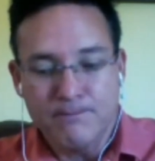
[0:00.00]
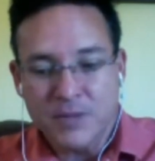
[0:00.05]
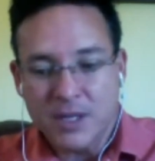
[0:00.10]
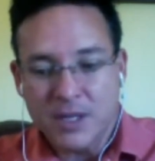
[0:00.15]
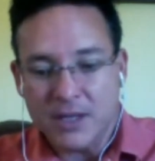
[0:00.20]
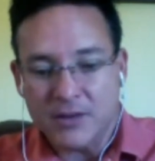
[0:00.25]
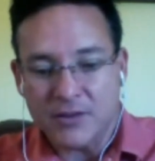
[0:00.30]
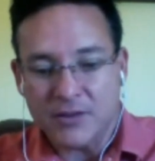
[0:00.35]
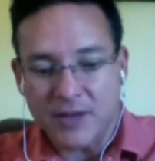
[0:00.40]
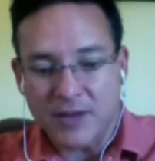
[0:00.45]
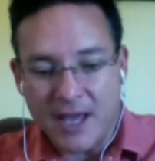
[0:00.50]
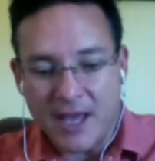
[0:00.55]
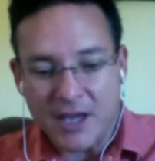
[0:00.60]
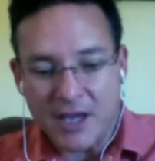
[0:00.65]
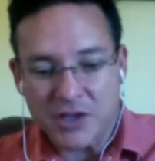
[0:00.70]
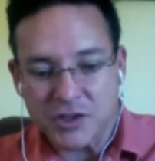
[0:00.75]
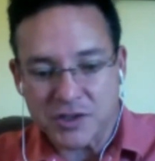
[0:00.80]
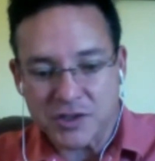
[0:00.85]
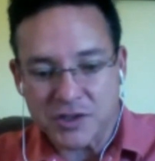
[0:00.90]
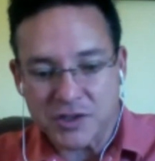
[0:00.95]
It's
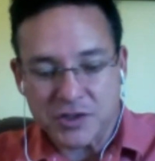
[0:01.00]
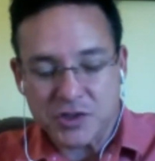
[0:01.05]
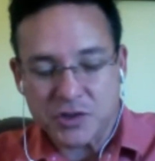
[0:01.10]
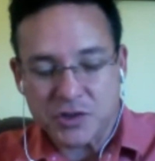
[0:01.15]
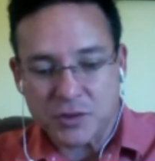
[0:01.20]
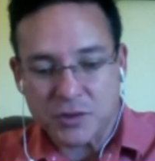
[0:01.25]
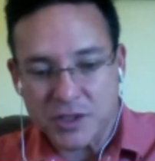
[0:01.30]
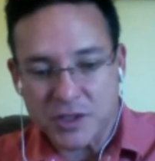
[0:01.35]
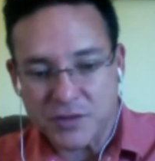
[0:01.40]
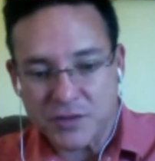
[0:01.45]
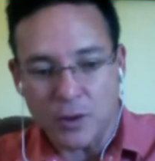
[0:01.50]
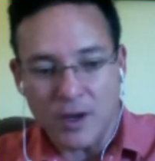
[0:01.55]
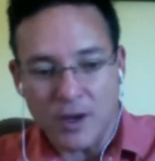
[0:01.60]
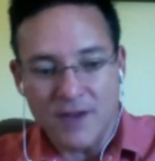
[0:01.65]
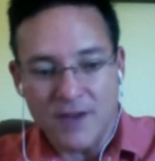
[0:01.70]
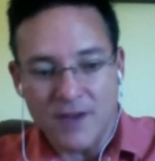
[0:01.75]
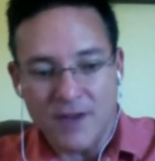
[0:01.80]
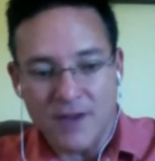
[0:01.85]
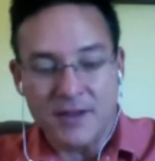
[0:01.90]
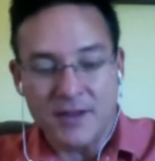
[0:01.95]
anxious, it's stressful,
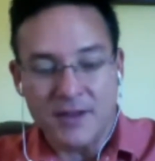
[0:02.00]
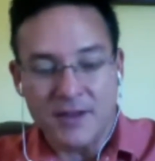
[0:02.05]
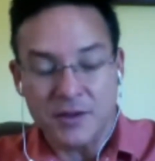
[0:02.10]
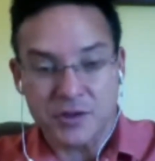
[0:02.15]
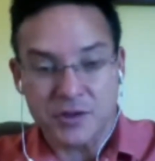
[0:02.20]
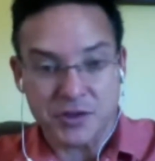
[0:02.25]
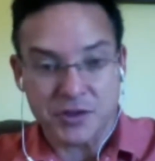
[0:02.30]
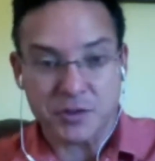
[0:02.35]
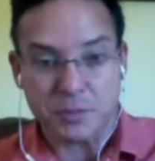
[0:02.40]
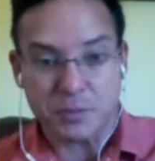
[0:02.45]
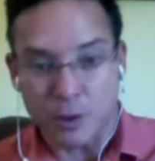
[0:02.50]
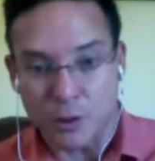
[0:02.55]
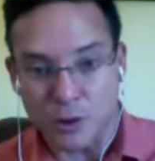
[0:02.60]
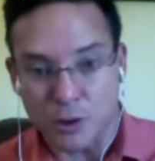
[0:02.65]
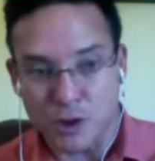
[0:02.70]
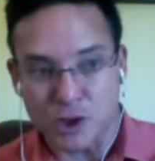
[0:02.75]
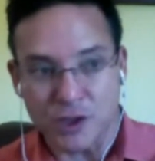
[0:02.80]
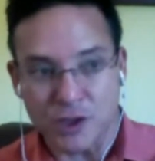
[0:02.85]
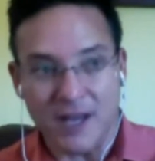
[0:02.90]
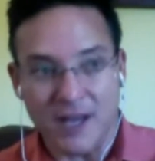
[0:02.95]
and then there's this
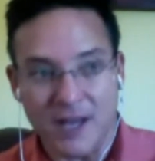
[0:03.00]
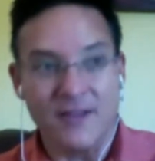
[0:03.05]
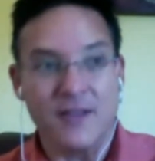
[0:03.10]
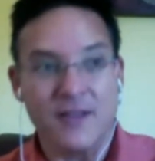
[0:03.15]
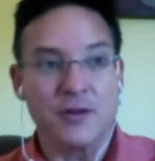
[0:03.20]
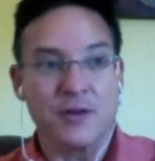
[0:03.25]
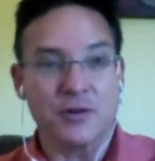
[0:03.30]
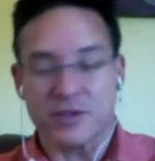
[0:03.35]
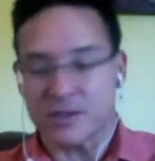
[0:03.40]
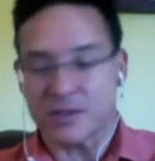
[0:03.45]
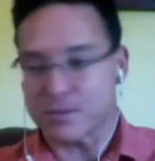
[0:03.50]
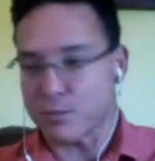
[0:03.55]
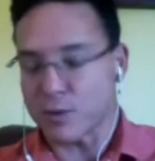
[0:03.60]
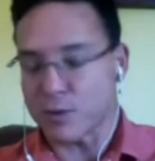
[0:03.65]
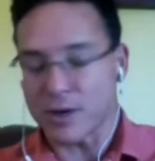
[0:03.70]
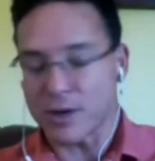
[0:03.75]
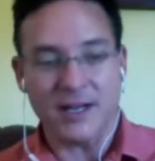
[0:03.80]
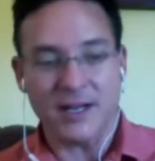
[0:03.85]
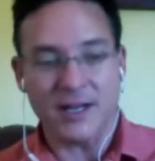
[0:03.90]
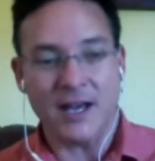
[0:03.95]
explosion, and then there's this
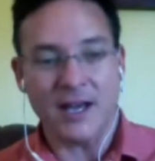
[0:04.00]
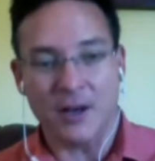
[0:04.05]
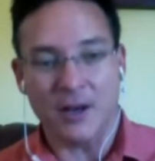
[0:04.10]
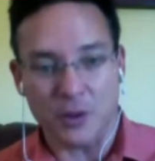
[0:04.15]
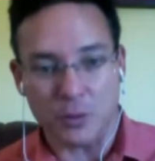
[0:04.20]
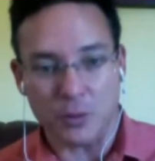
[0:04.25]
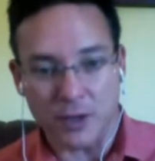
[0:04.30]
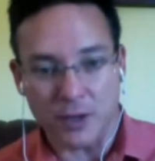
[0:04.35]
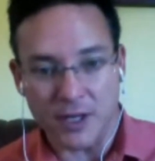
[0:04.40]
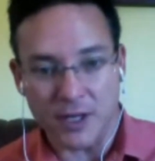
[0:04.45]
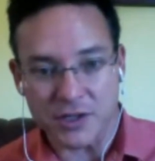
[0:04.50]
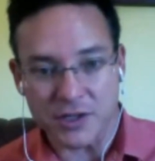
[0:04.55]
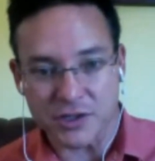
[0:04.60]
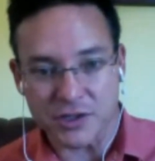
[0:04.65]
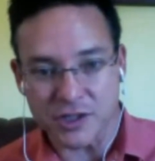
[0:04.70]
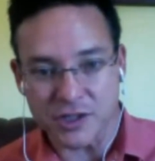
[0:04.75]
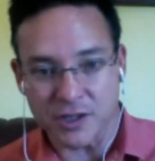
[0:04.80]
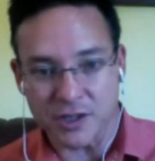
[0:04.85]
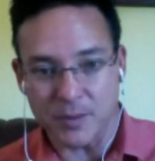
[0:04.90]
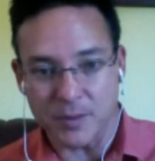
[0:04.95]
breakdown in the
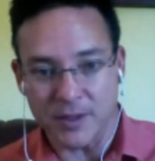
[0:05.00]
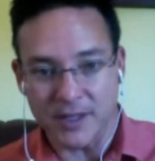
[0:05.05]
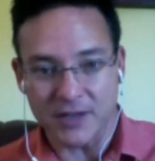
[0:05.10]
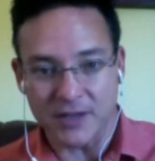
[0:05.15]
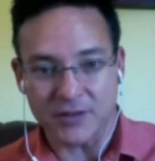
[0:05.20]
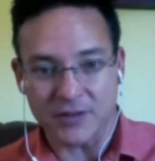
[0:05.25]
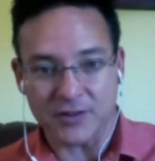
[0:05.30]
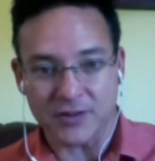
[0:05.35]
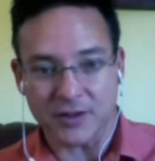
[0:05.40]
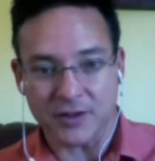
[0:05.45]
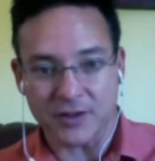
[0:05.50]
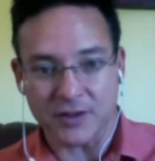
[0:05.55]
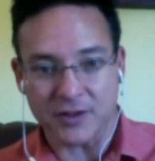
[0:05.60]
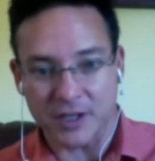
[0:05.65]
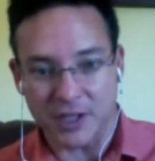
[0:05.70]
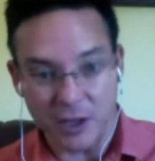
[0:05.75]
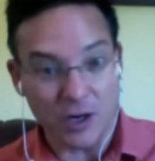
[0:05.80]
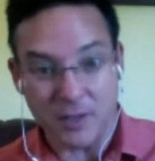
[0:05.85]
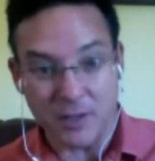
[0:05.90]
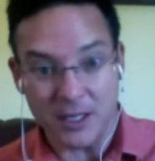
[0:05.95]
relationship, and then it's like, you know
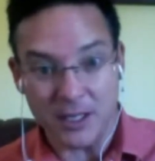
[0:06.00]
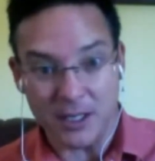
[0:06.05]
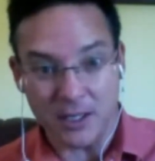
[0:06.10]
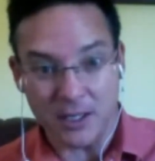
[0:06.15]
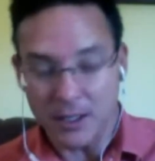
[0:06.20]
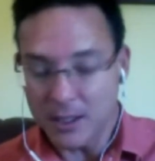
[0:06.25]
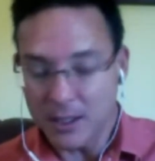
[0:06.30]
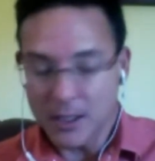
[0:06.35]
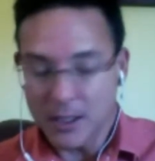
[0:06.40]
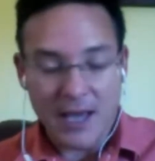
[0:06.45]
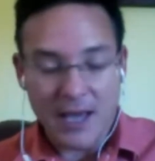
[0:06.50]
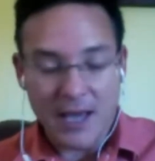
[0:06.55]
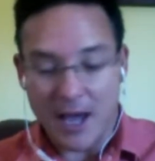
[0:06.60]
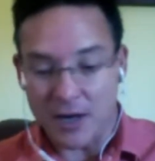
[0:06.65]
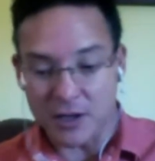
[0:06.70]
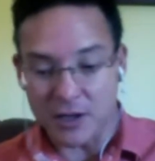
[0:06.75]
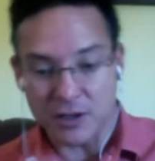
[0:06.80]
what I mean? And how do